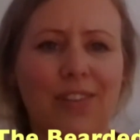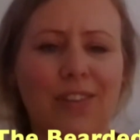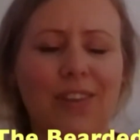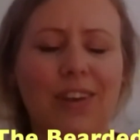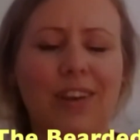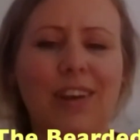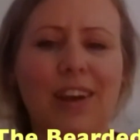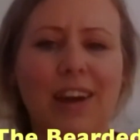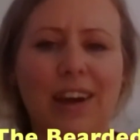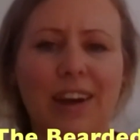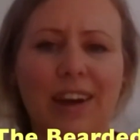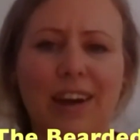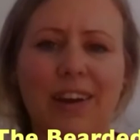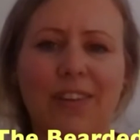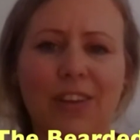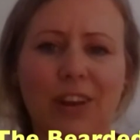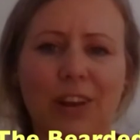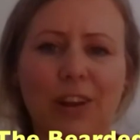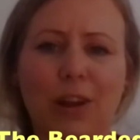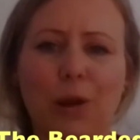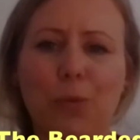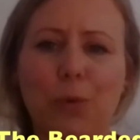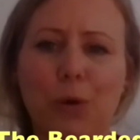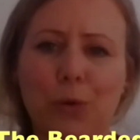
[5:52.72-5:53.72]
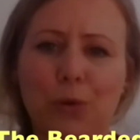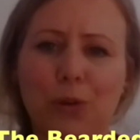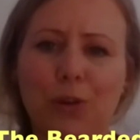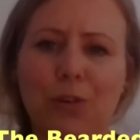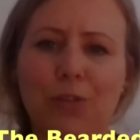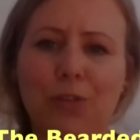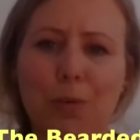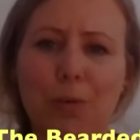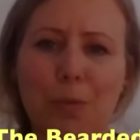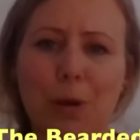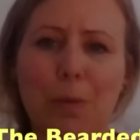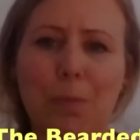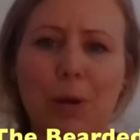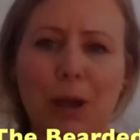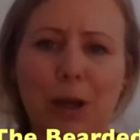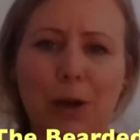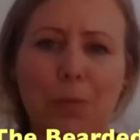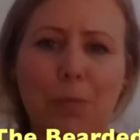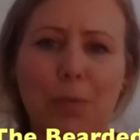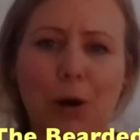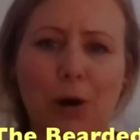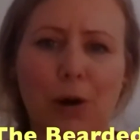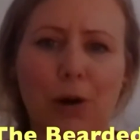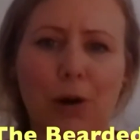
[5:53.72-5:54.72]
Yeah, I think they will use a bit bigger
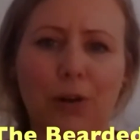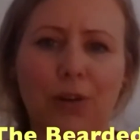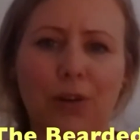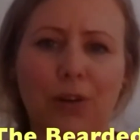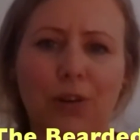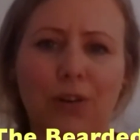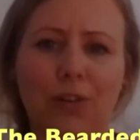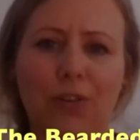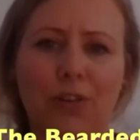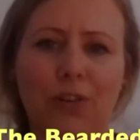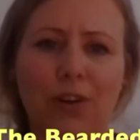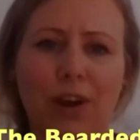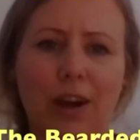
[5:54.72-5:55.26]
pond.